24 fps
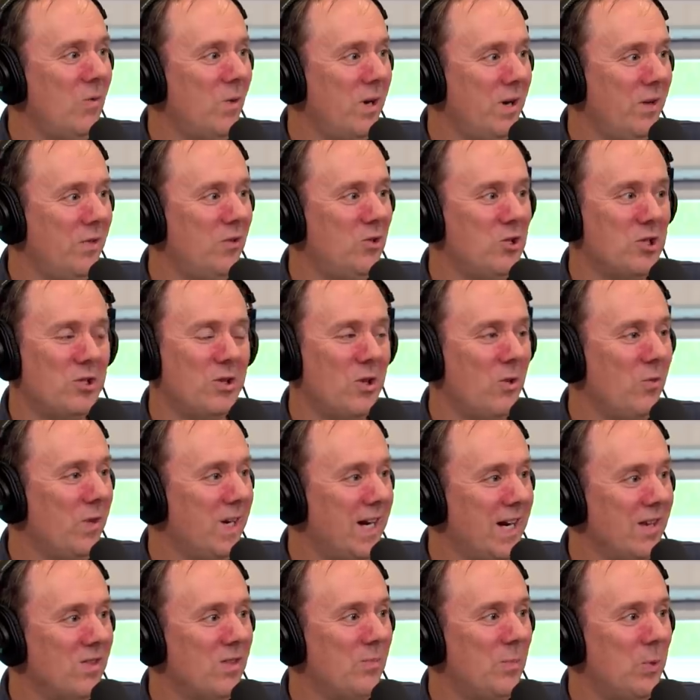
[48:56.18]
where you just throw the
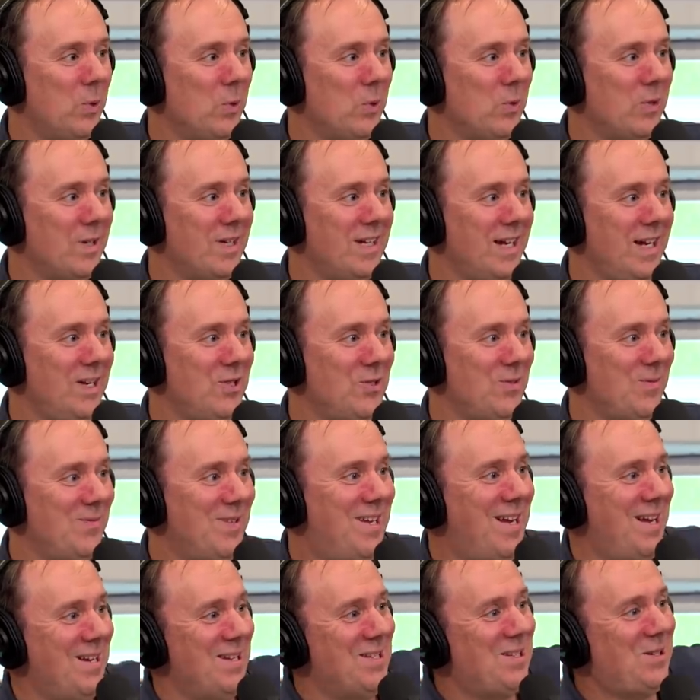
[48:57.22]
kid in the pool to teach them
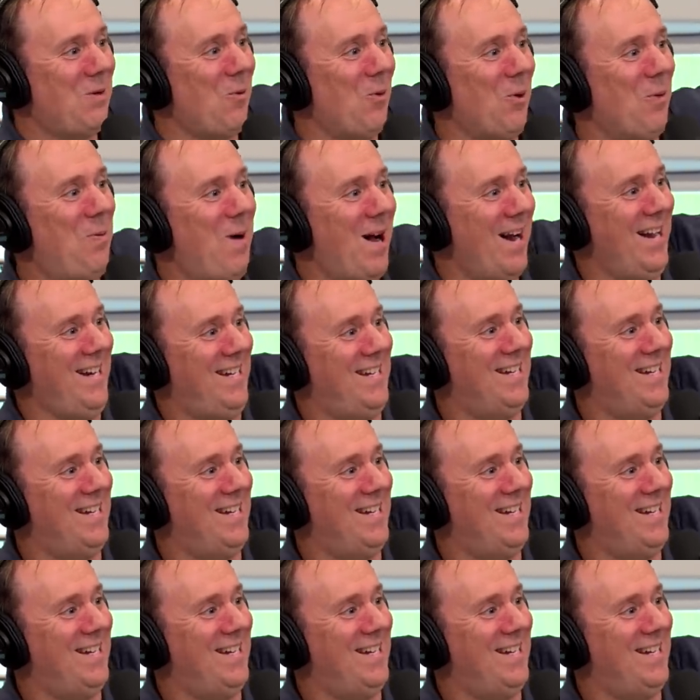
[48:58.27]
to squirrel buddy